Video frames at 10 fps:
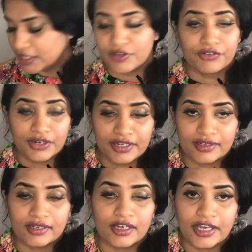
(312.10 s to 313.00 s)

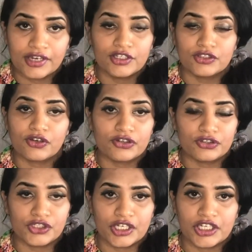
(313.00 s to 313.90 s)
reading, again it's going to
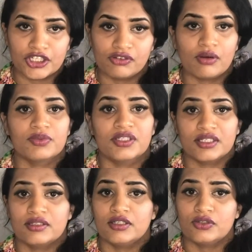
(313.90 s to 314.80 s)
change from
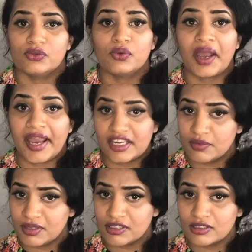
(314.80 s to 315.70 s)
60 to 80
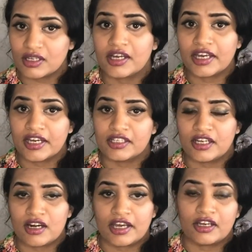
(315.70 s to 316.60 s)
minutes. Again, there are
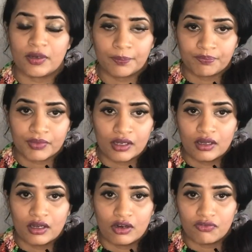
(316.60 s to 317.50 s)
like
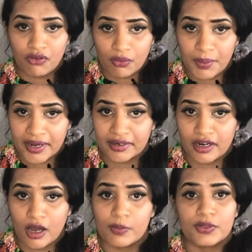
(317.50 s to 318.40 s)
4
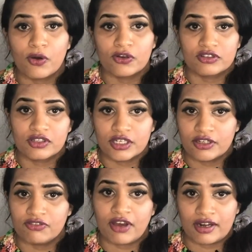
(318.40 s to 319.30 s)
paragraphs or 3
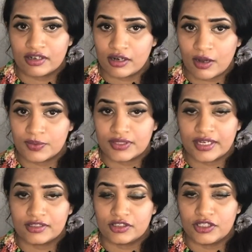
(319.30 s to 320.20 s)
paragraphs.
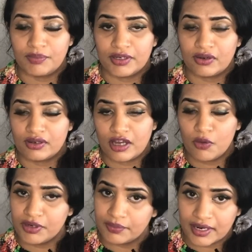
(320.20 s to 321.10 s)
That's depending on how
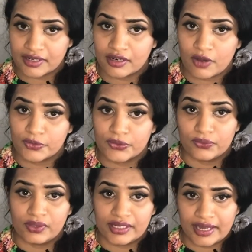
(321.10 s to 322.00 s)
many paragraphs you
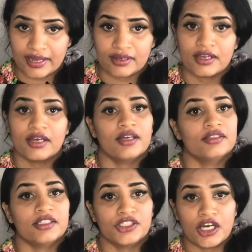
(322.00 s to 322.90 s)
will get.
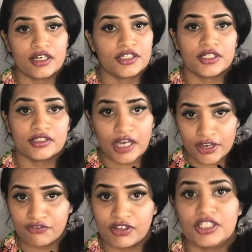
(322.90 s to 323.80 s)
The
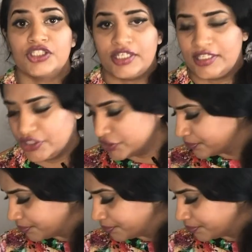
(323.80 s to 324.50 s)
time will change.